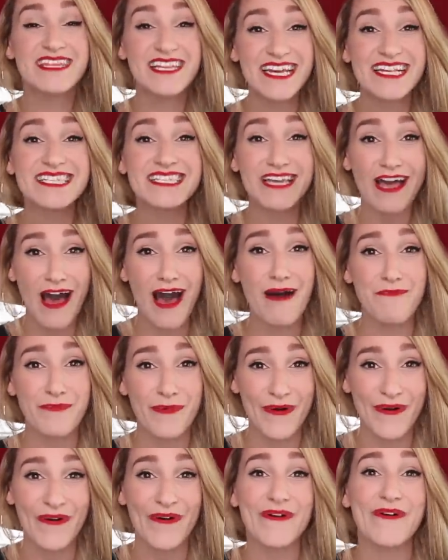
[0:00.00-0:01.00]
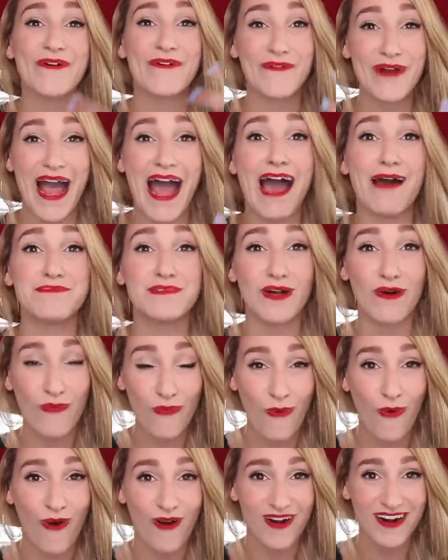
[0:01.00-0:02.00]
This couple grabbed
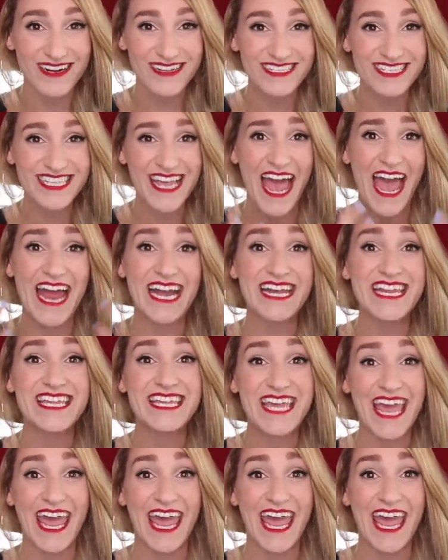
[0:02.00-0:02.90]
awards and